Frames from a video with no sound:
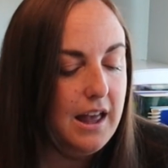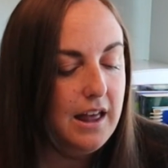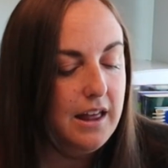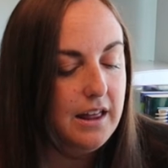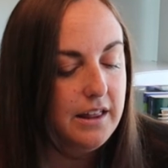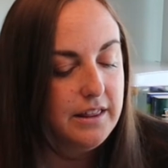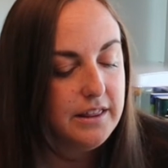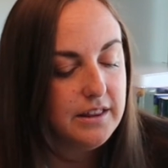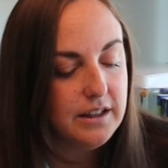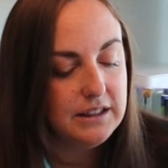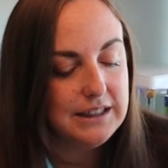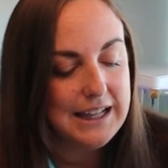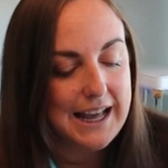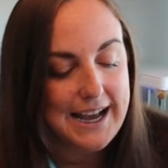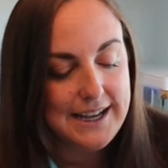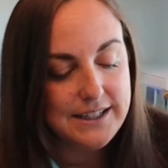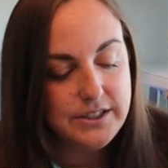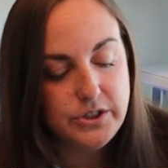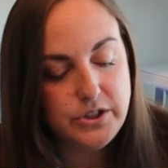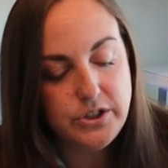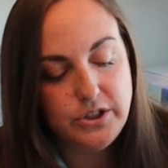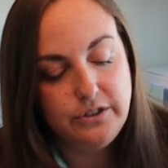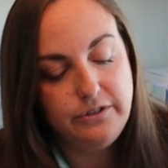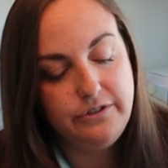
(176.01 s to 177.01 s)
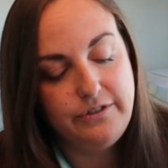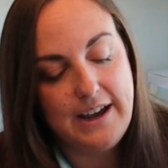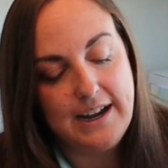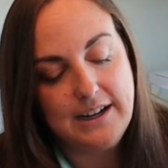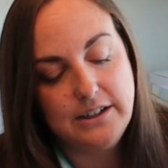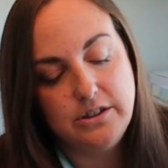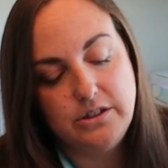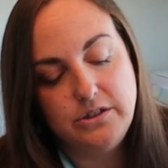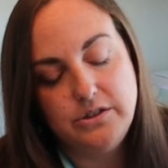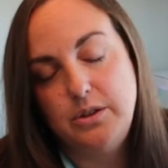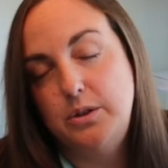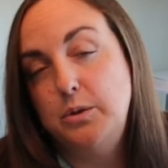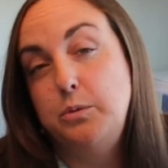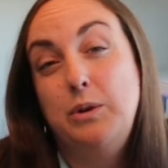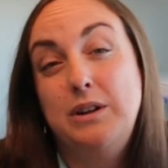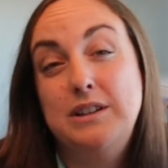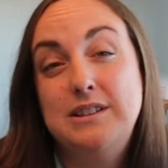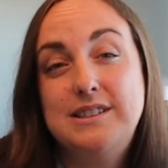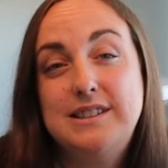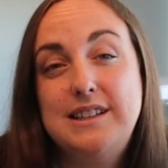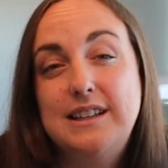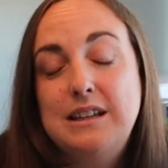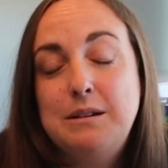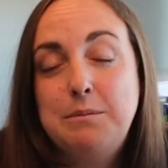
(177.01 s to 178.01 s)
The last 2 factors are the
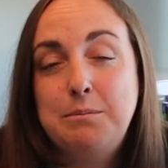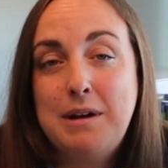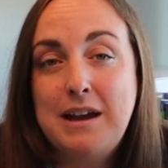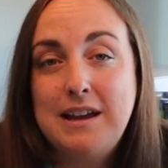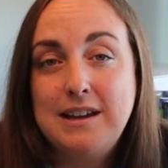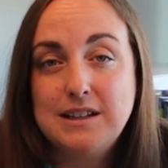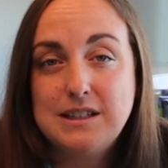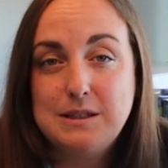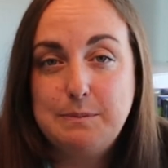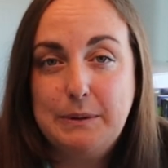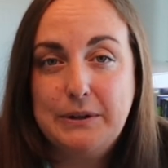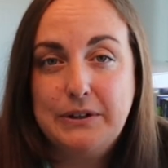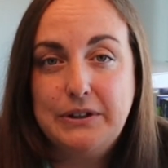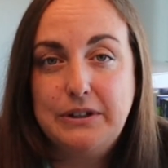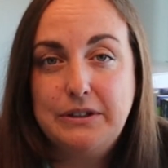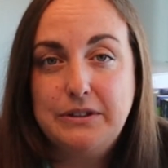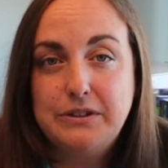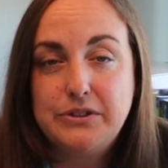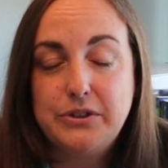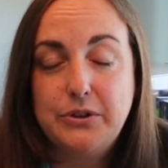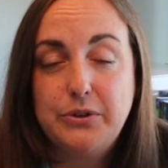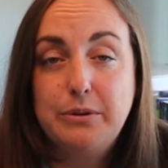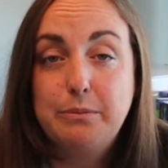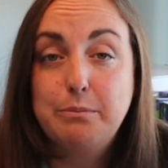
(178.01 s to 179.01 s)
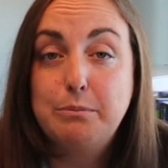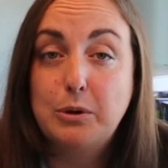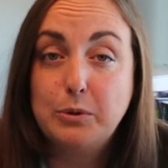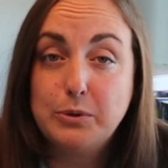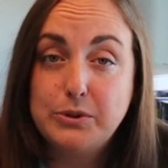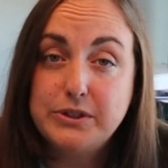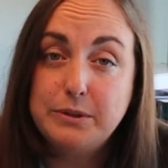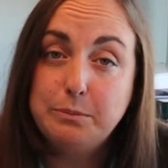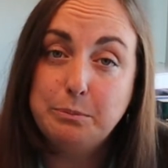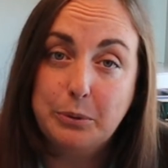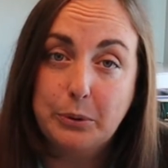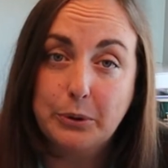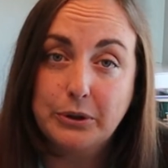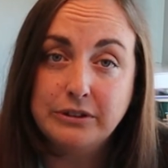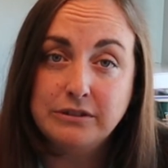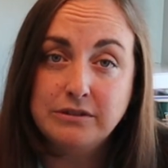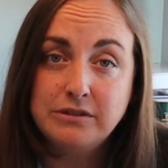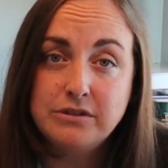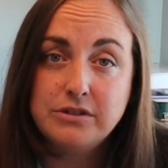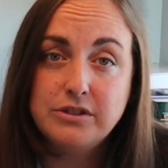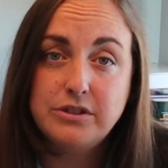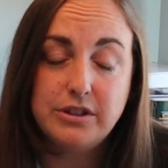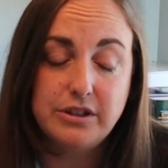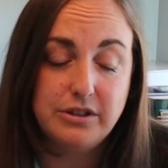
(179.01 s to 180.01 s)
ones that, in my experience, are the most
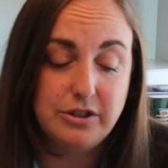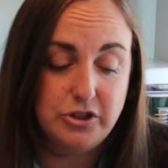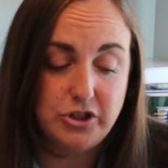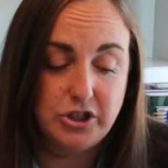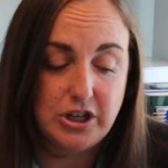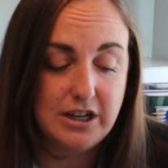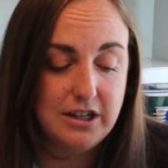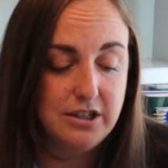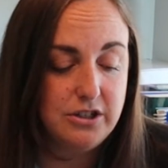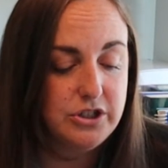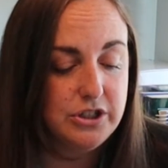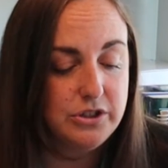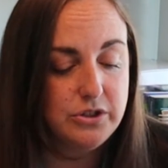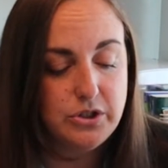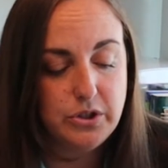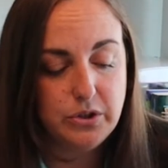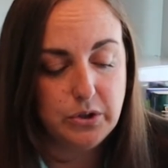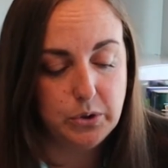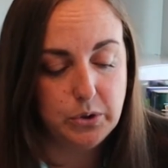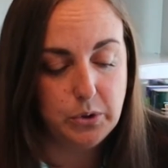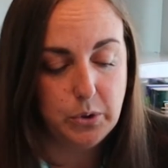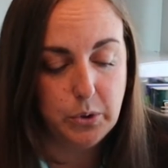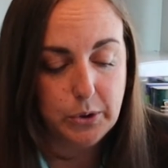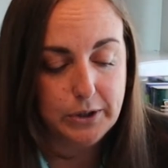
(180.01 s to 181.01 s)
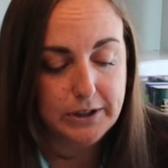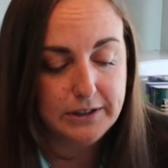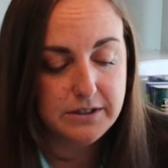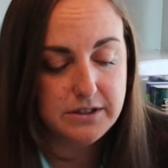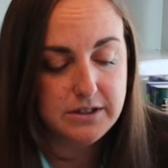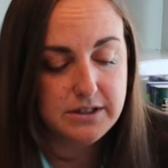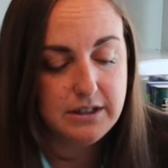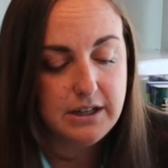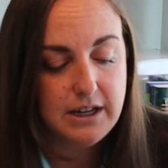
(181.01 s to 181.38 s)
important to the judge and to the court.